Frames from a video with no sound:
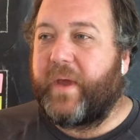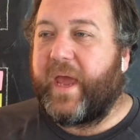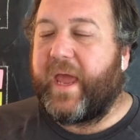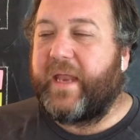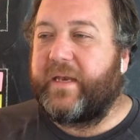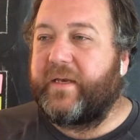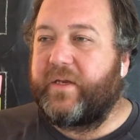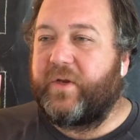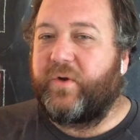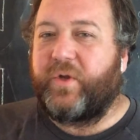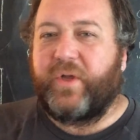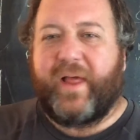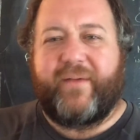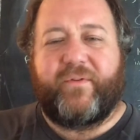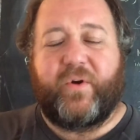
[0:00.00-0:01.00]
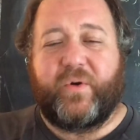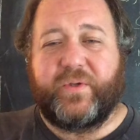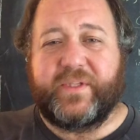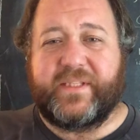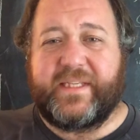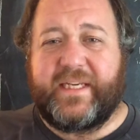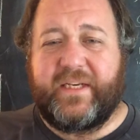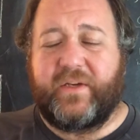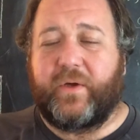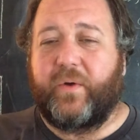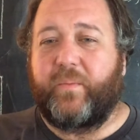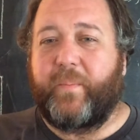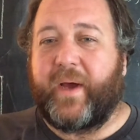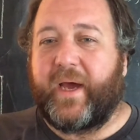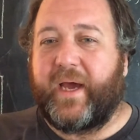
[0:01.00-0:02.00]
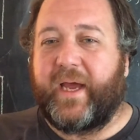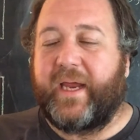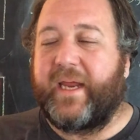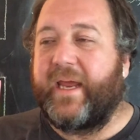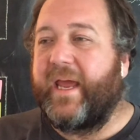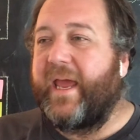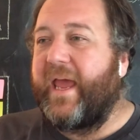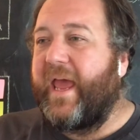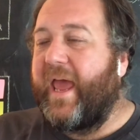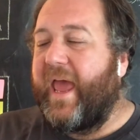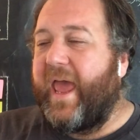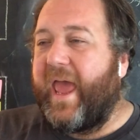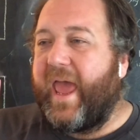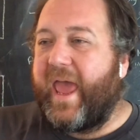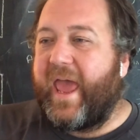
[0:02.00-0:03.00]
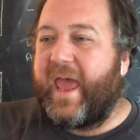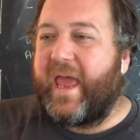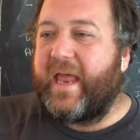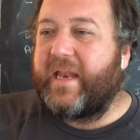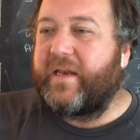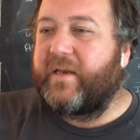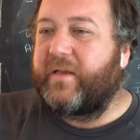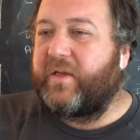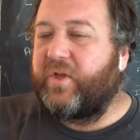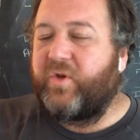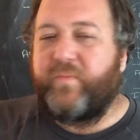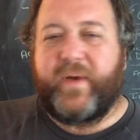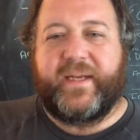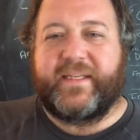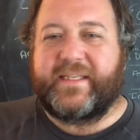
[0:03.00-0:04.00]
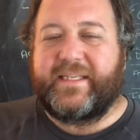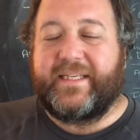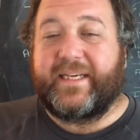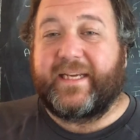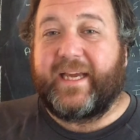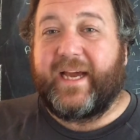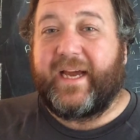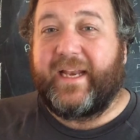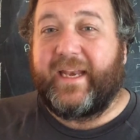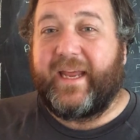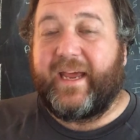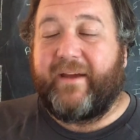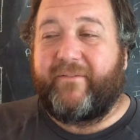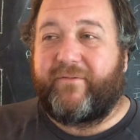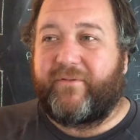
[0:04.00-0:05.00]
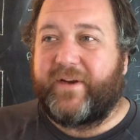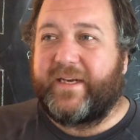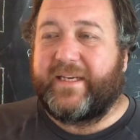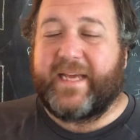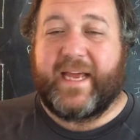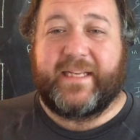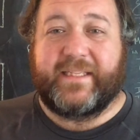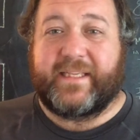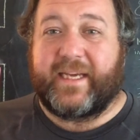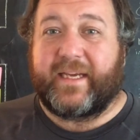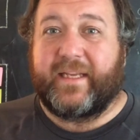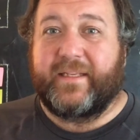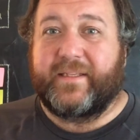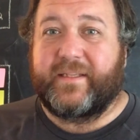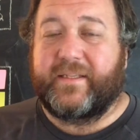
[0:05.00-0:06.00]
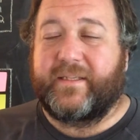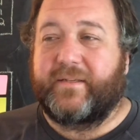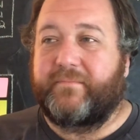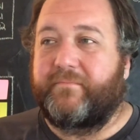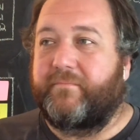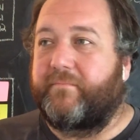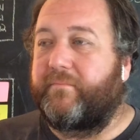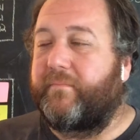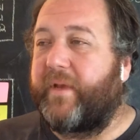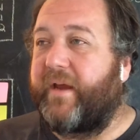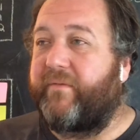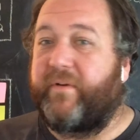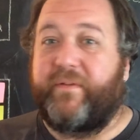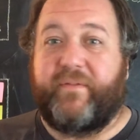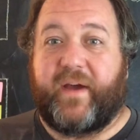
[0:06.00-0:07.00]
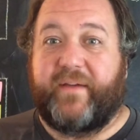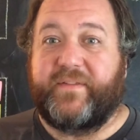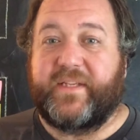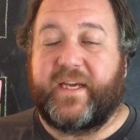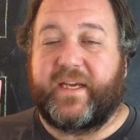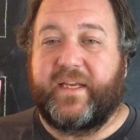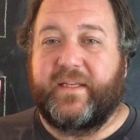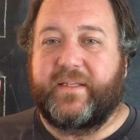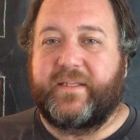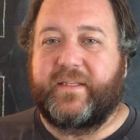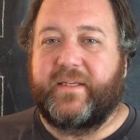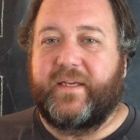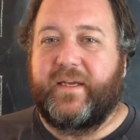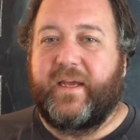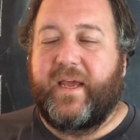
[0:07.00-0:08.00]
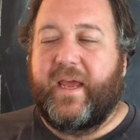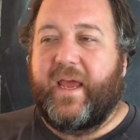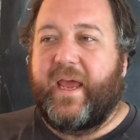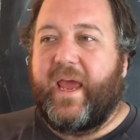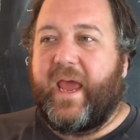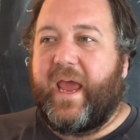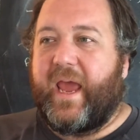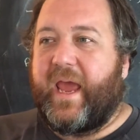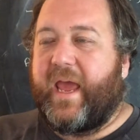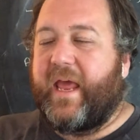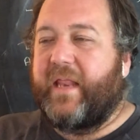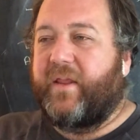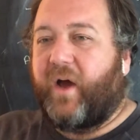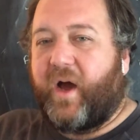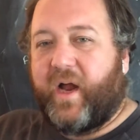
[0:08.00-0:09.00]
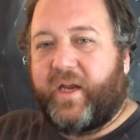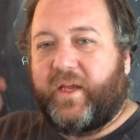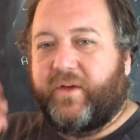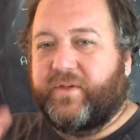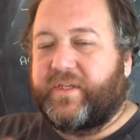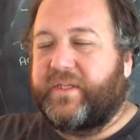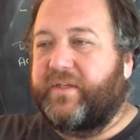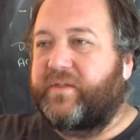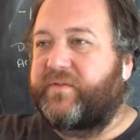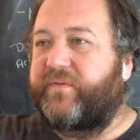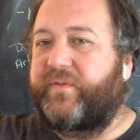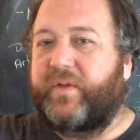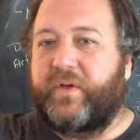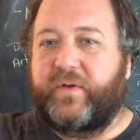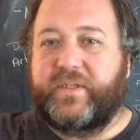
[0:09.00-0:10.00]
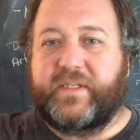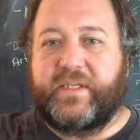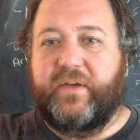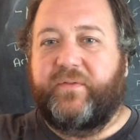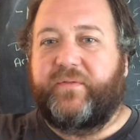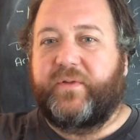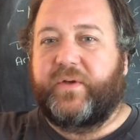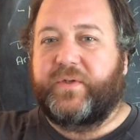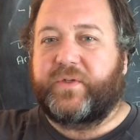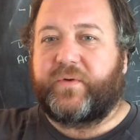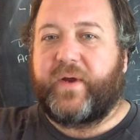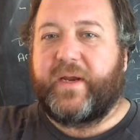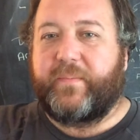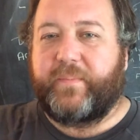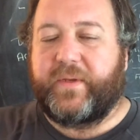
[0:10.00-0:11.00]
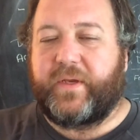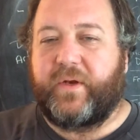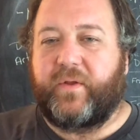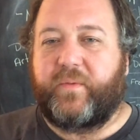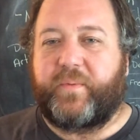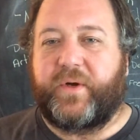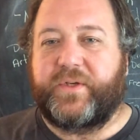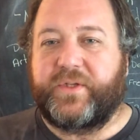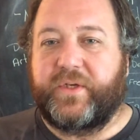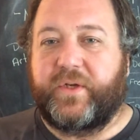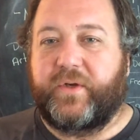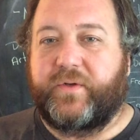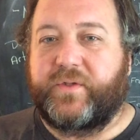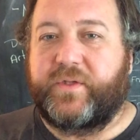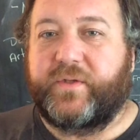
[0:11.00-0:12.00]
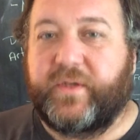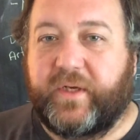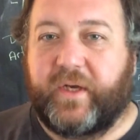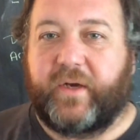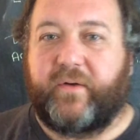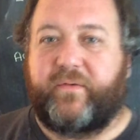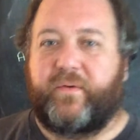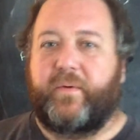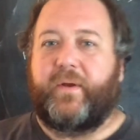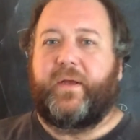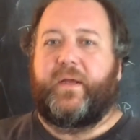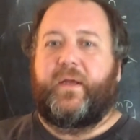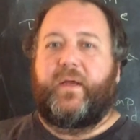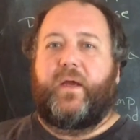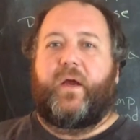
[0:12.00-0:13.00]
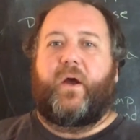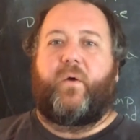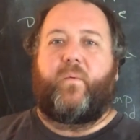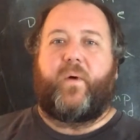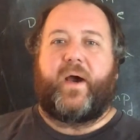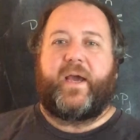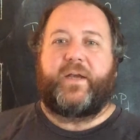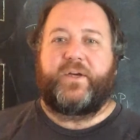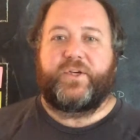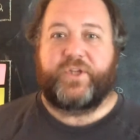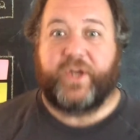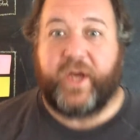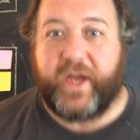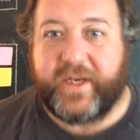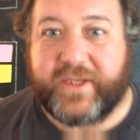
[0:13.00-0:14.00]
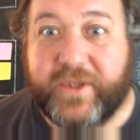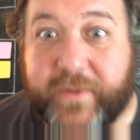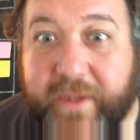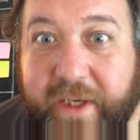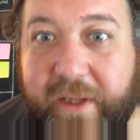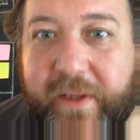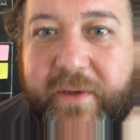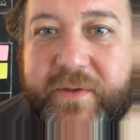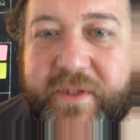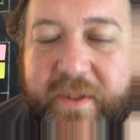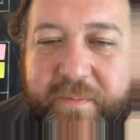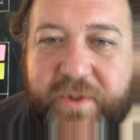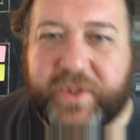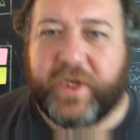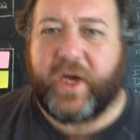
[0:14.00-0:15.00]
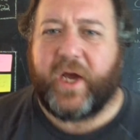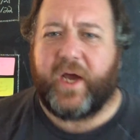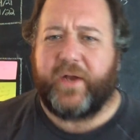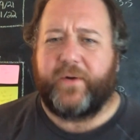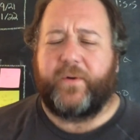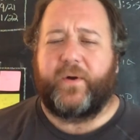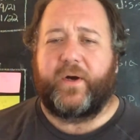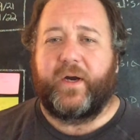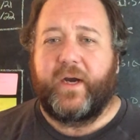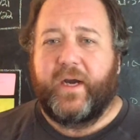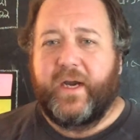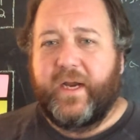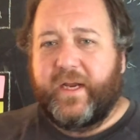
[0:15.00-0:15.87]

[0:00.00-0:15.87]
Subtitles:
and you know you'll have a whole scene go by, and you might see a cut every 10 seconds, every 5 seconds, and the audio still flows great, but you know the person goes, you know, from a wider shot to a close-up shot, or